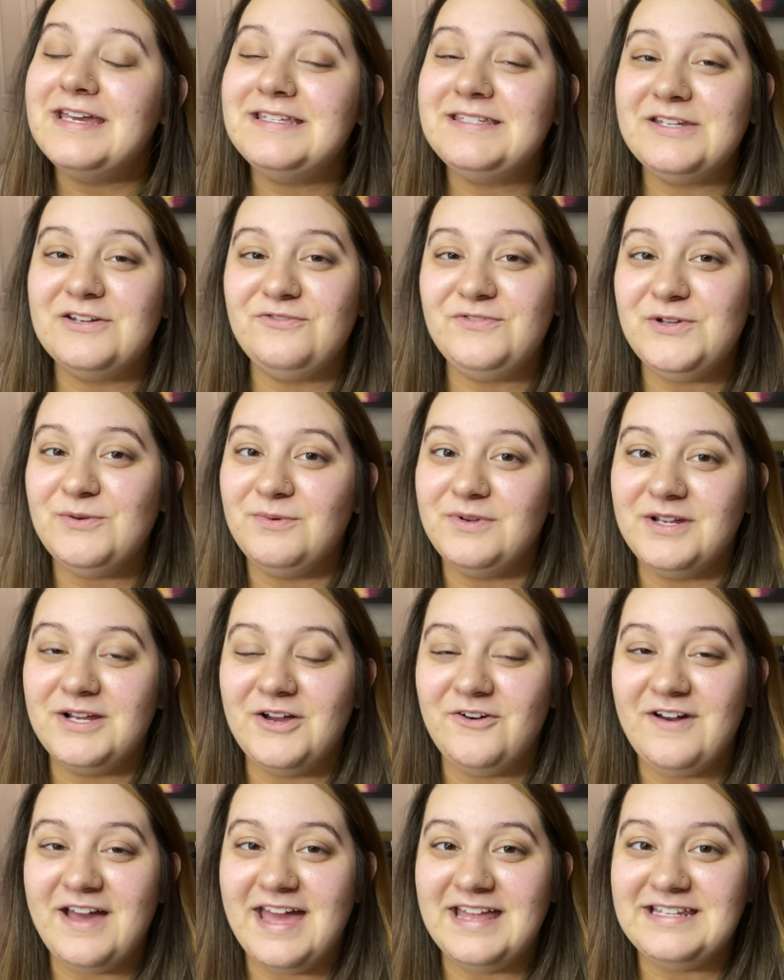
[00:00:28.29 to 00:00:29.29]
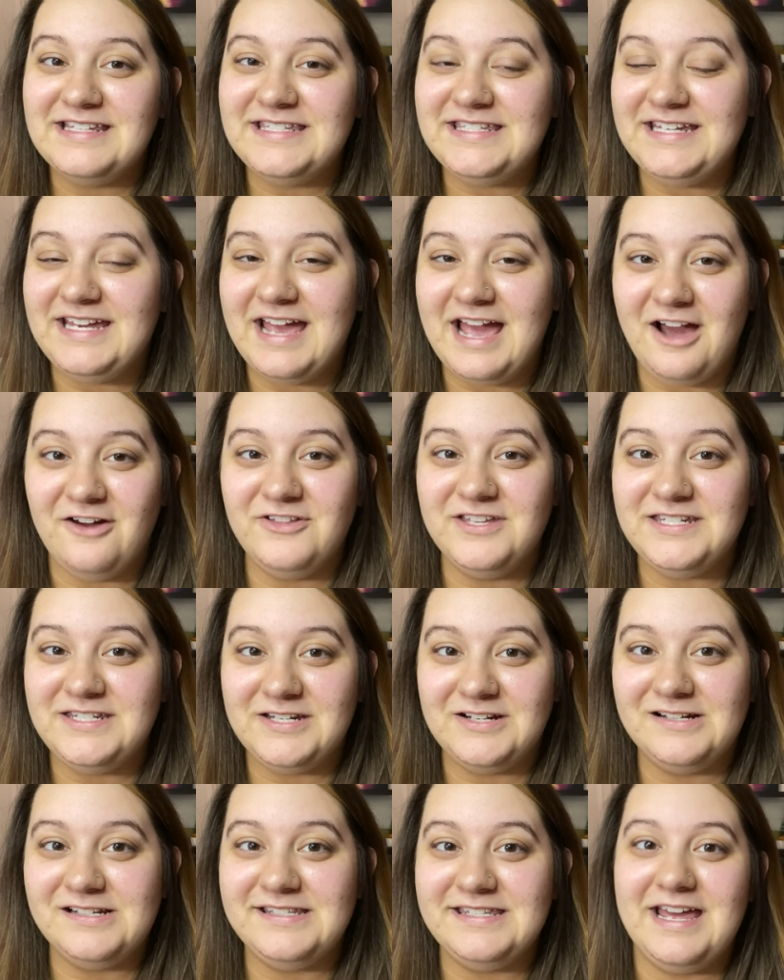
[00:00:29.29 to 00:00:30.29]
So if you wanna go ahead and see how this
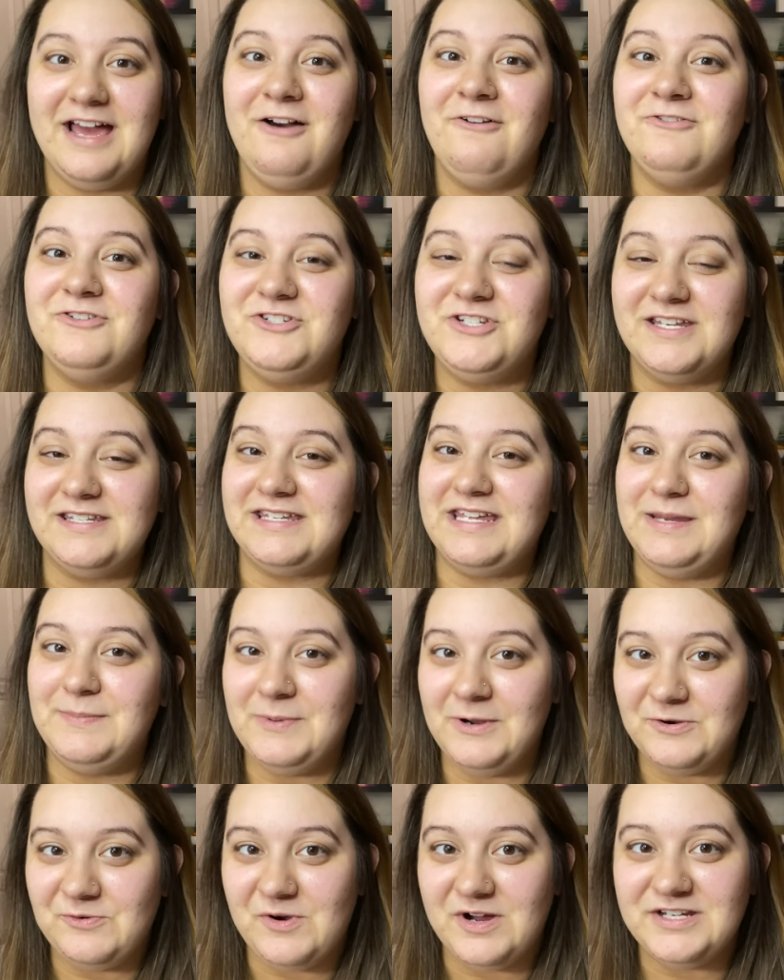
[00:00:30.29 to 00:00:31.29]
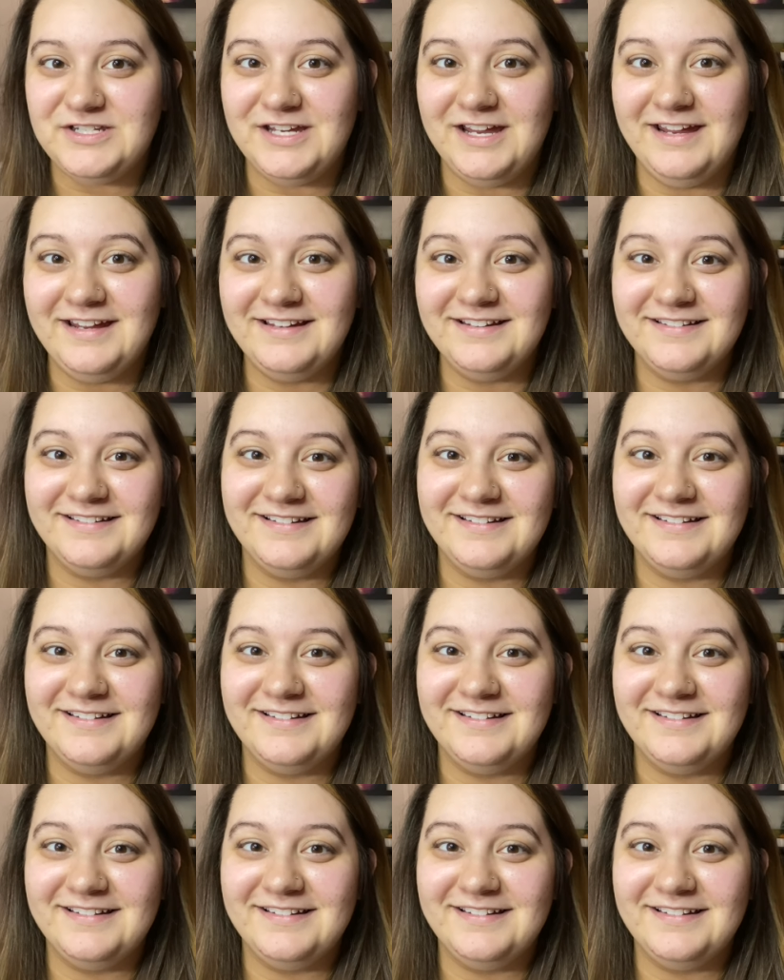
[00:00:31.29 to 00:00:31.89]
turns out, just keep on watching.